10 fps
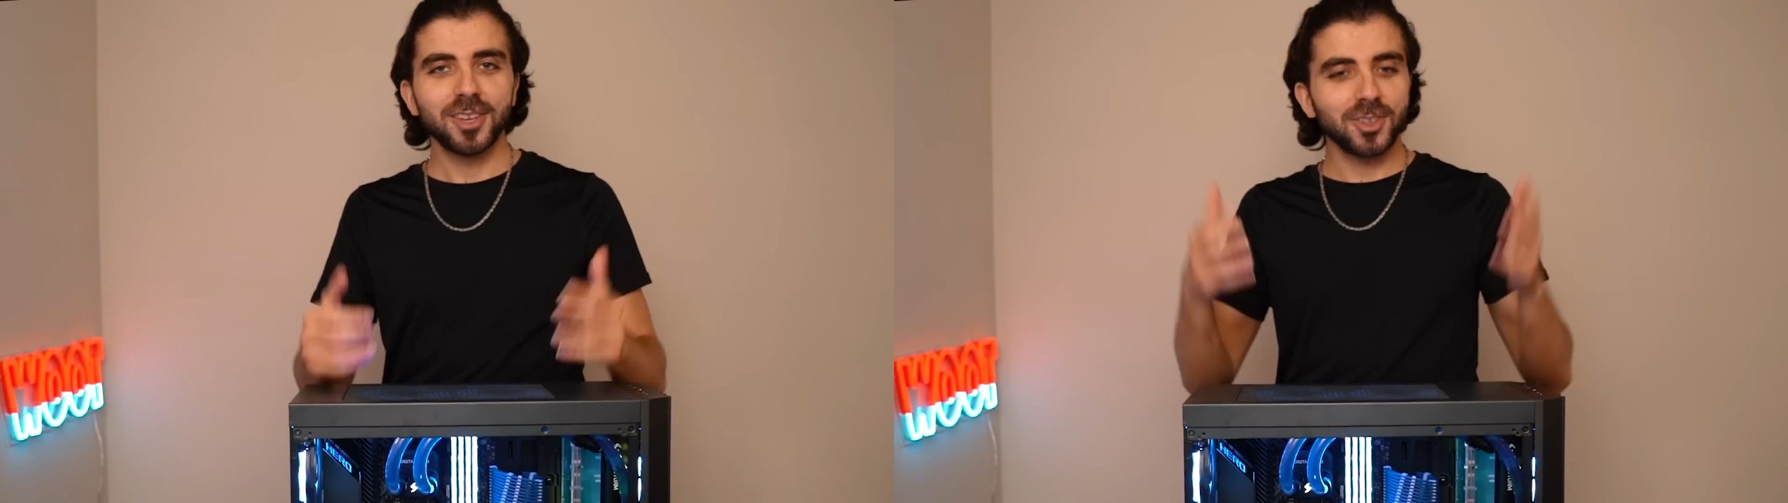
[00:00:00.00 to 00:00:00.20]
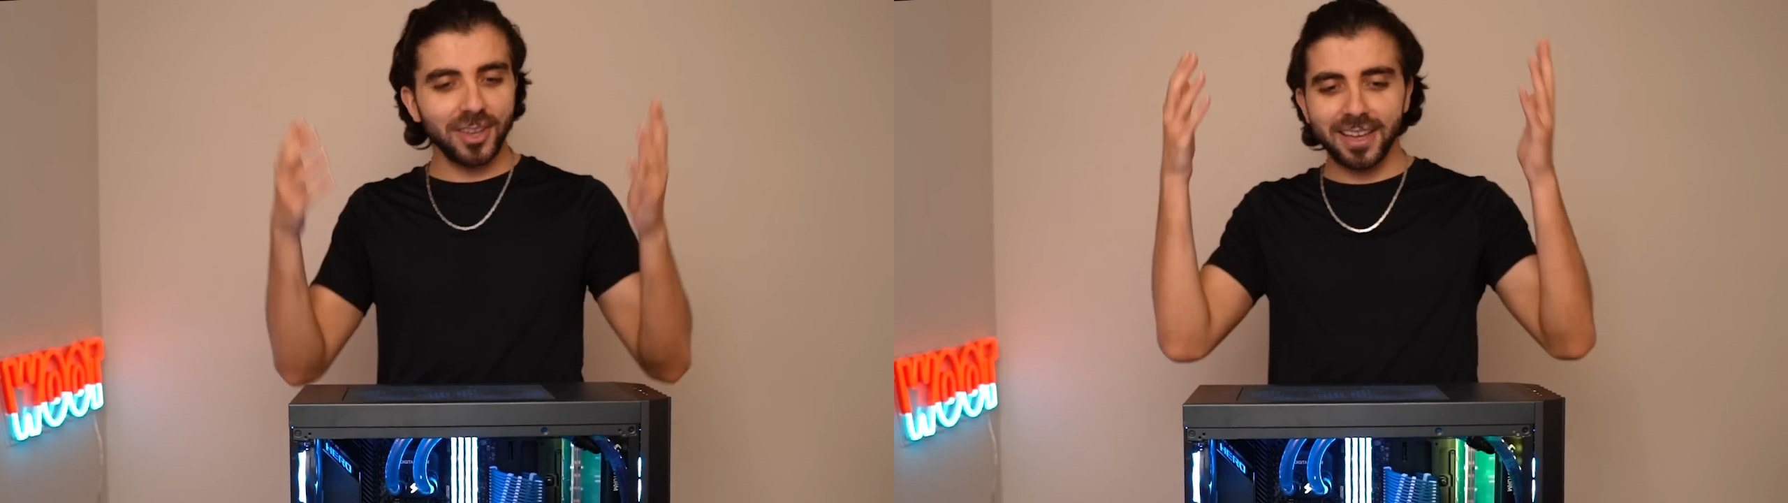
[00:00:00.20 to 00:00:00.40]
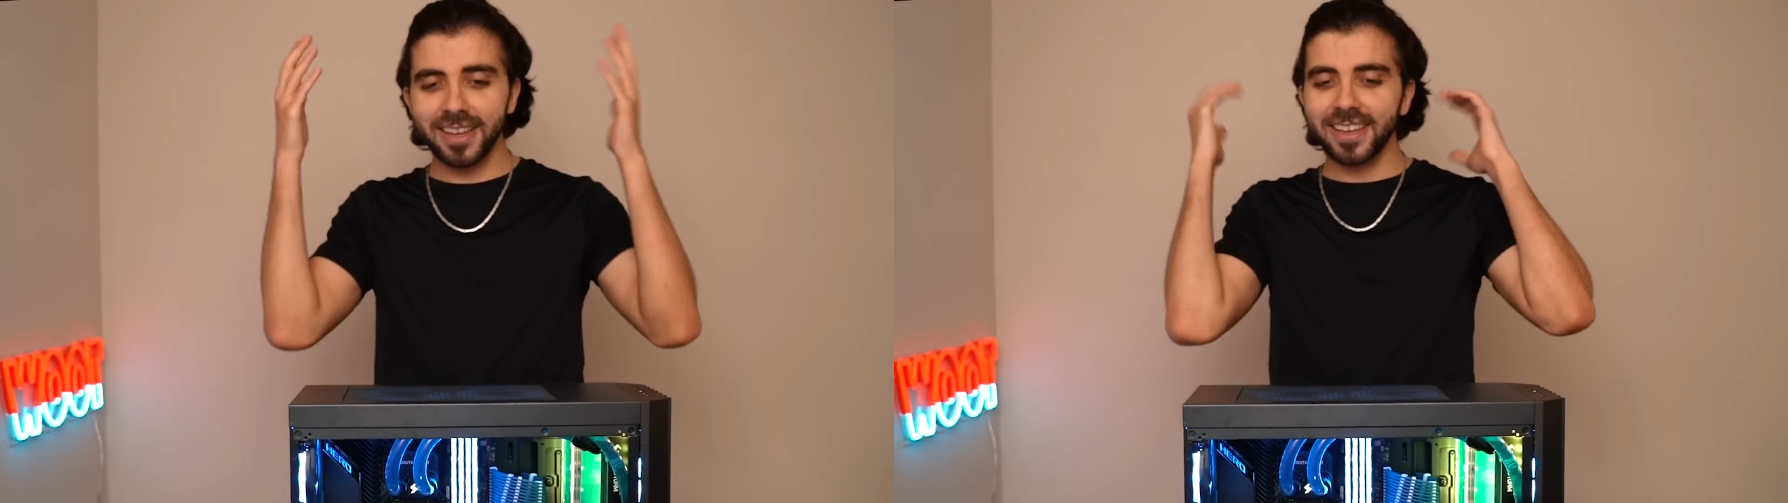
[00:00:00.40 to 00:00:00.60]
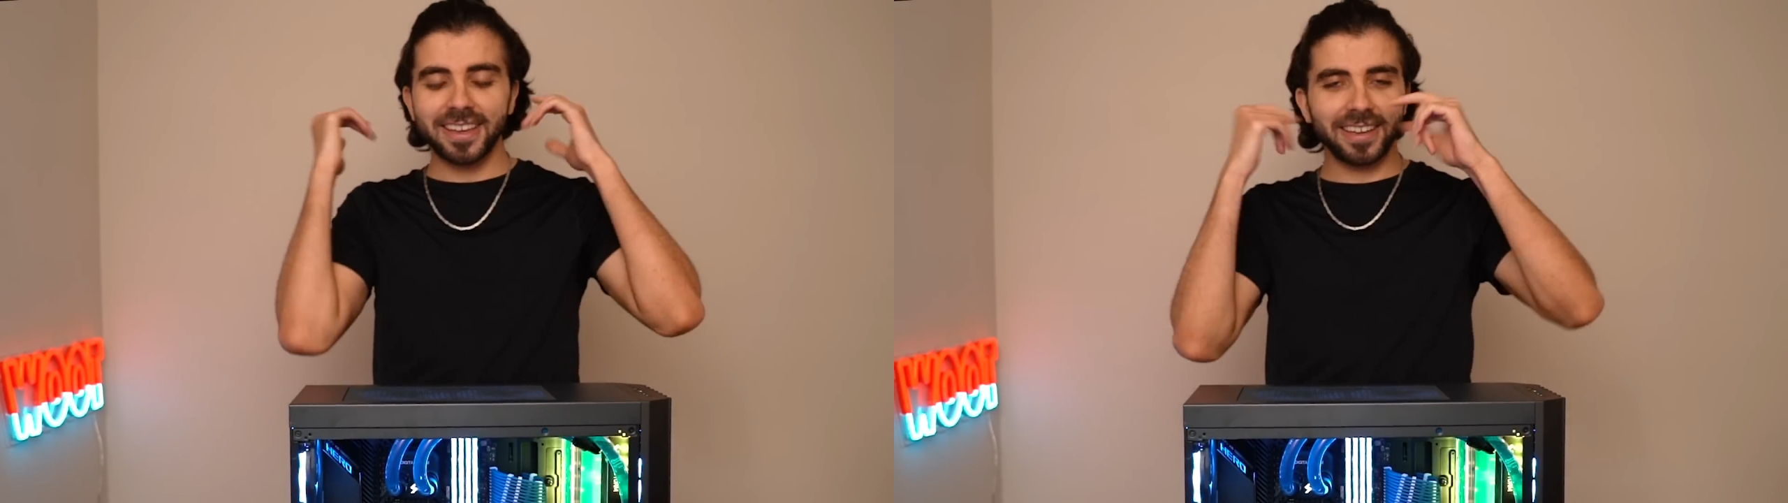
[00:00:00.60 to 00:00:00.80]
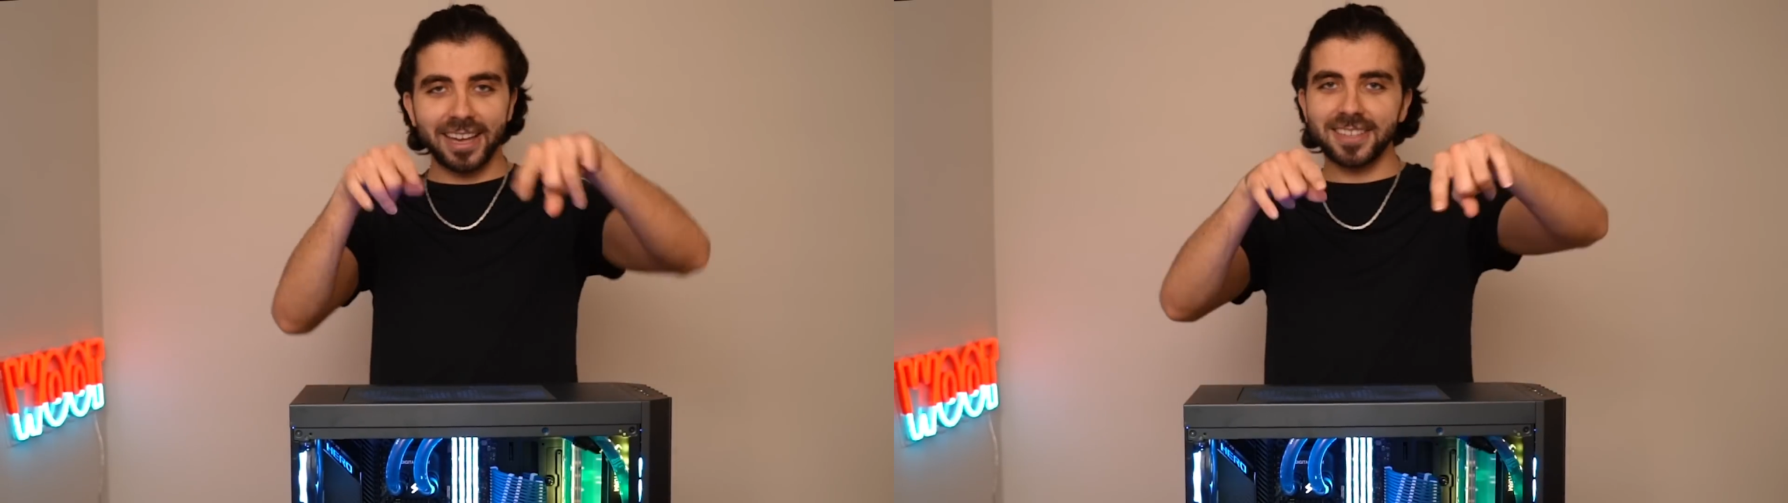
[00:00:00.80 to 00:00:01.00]
So yeah,
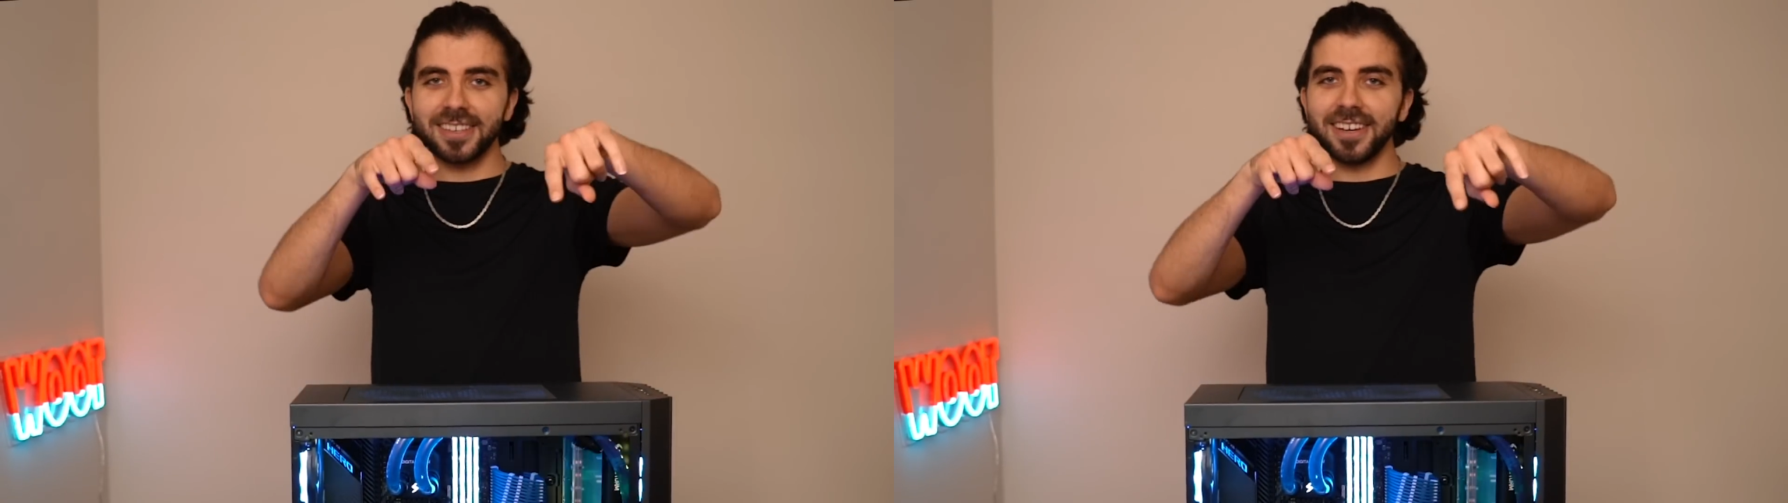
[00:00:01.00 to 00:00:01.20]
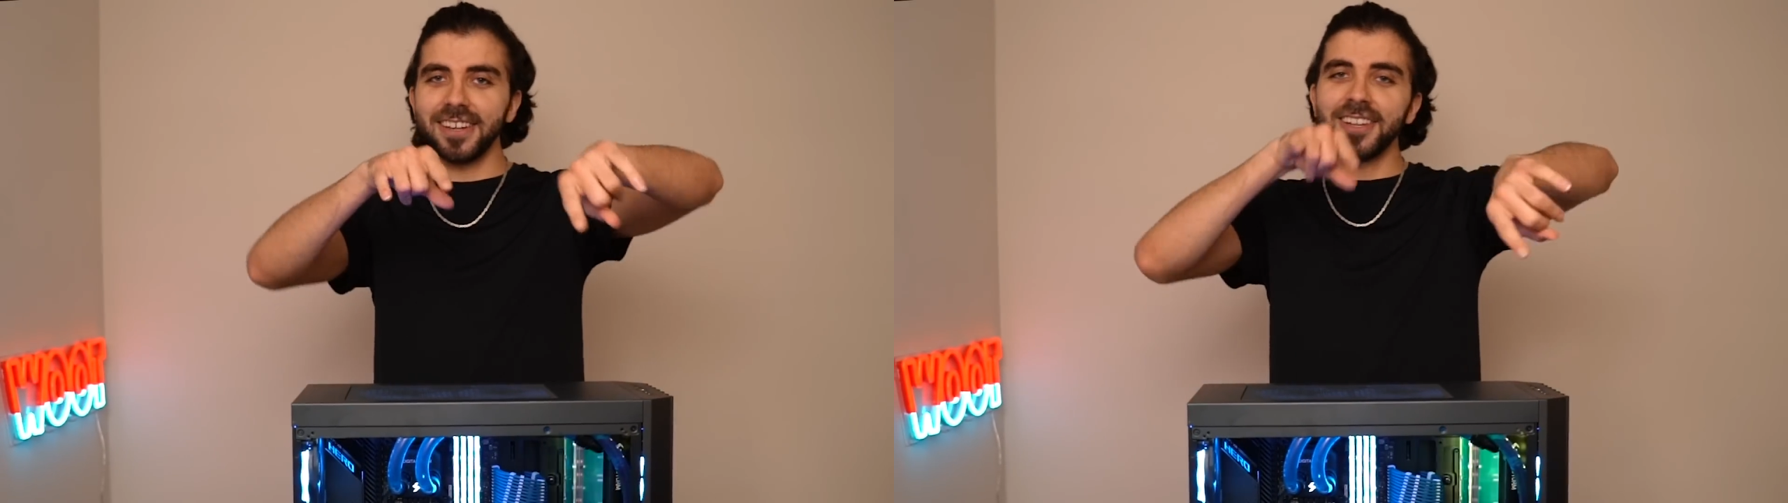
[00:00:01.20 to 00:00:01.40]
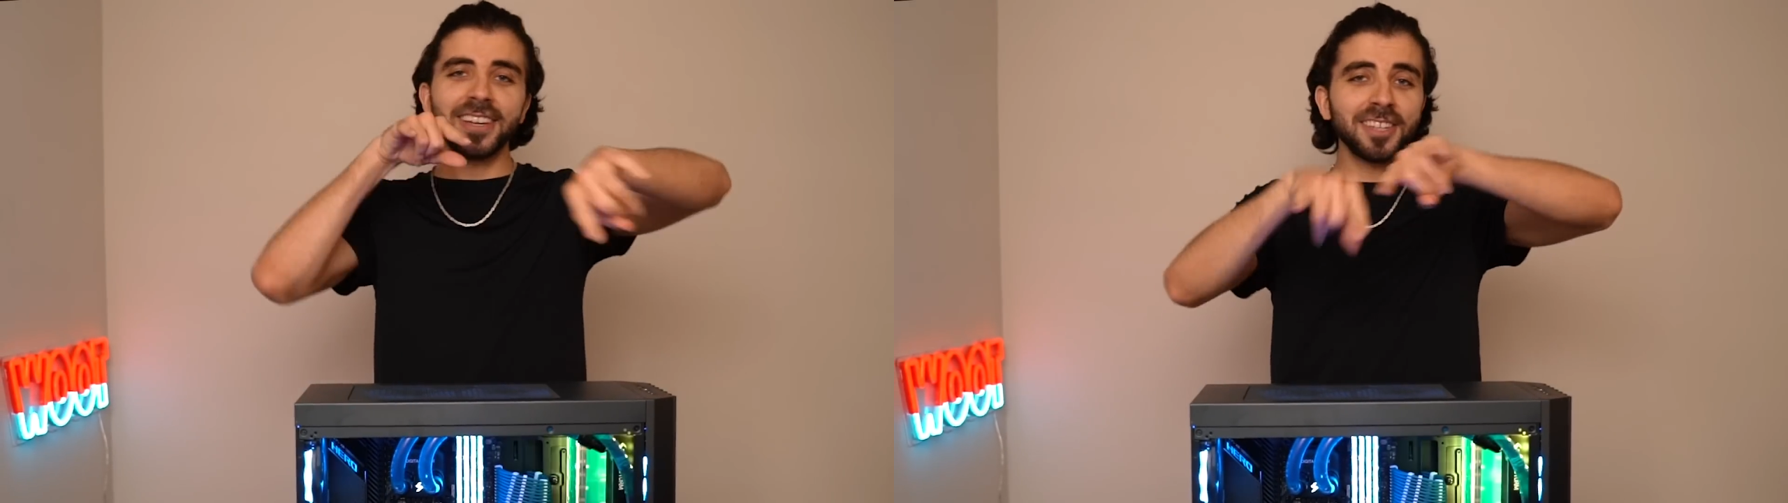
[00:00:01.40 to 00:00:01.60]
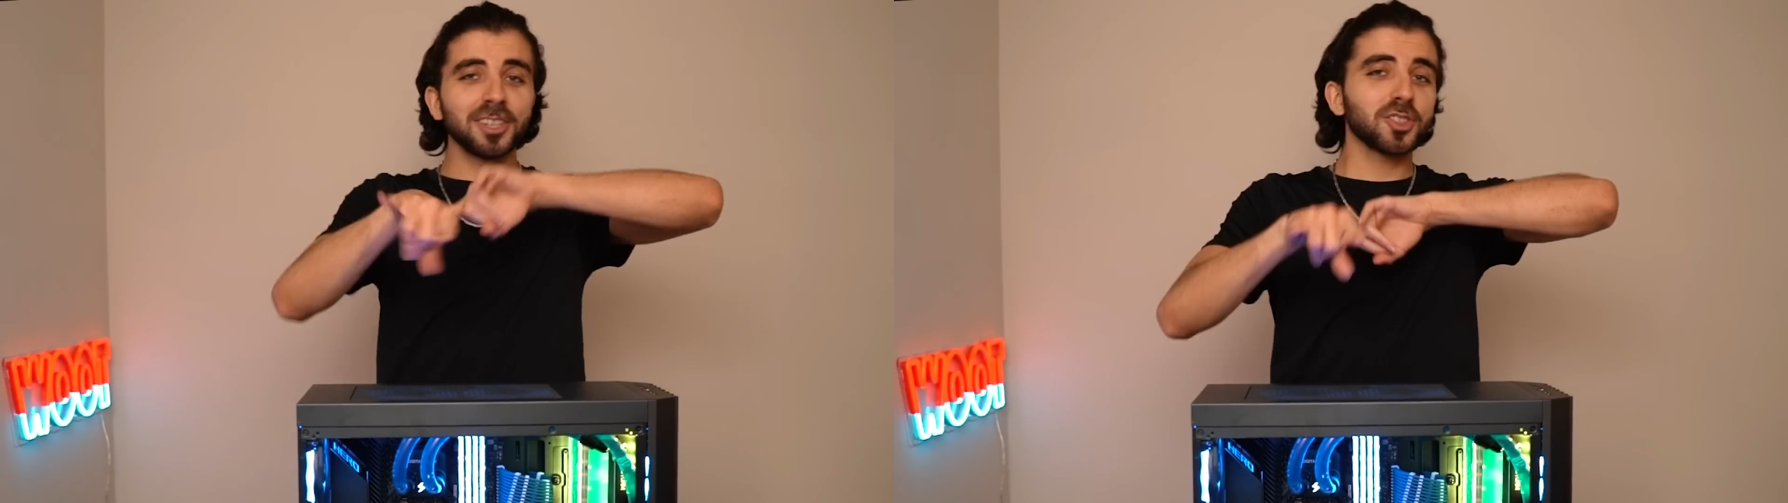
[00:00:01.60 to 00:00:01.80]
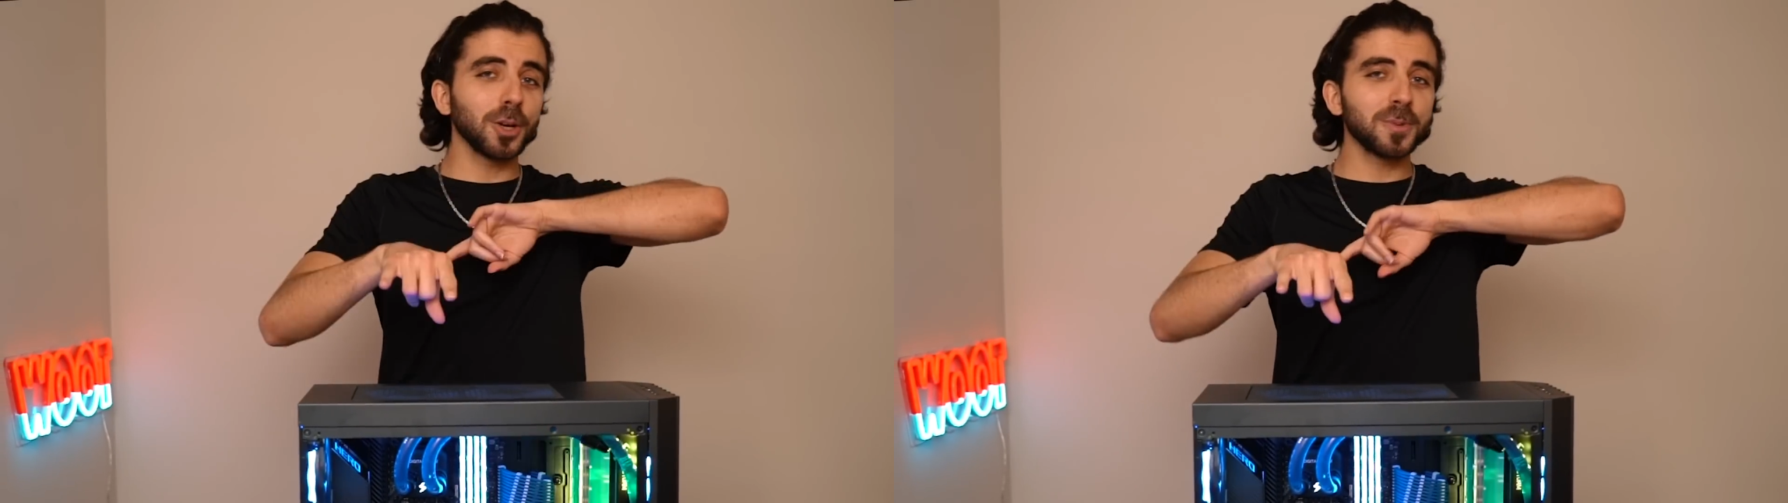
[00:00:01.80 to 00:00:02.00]
guys, link in the
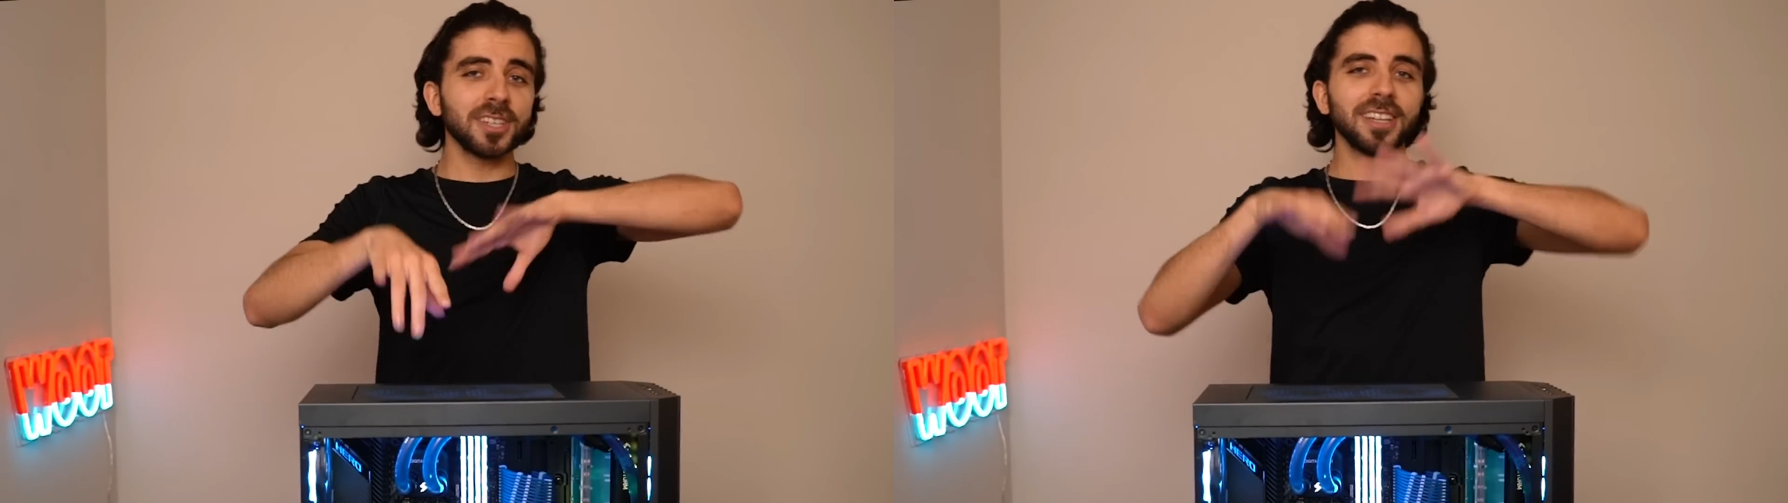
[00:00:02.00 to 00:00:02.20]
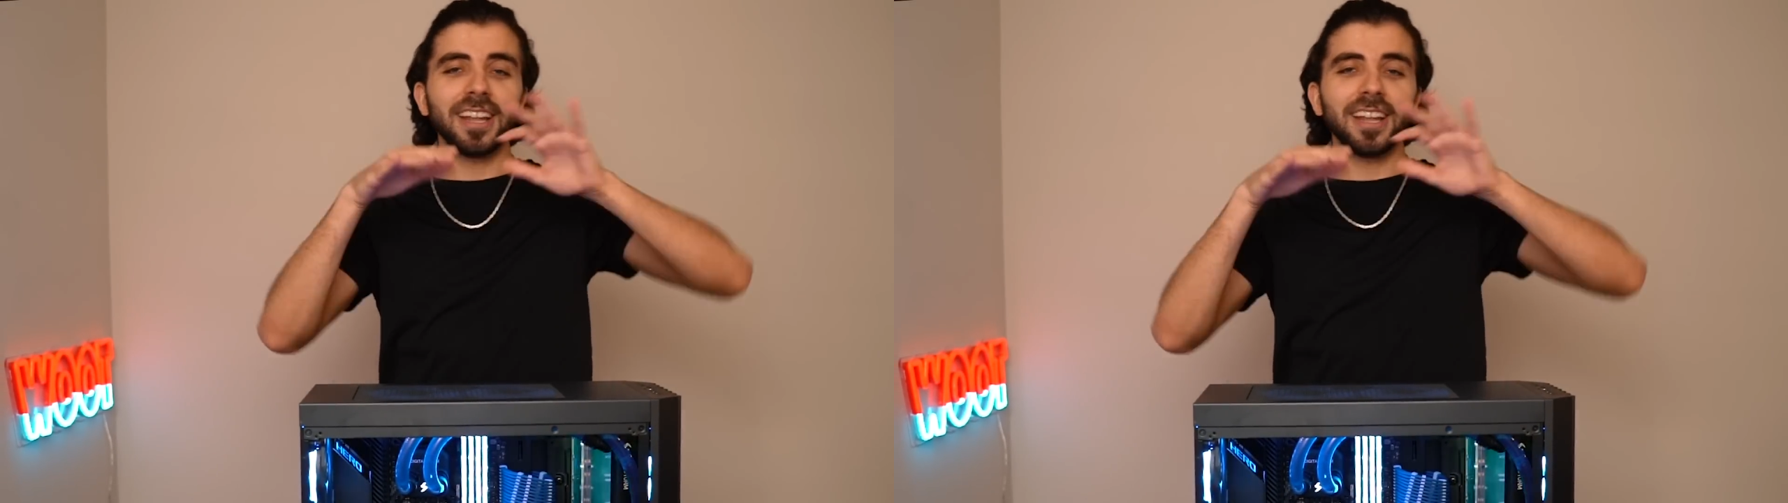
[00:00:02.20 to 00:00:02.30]
description.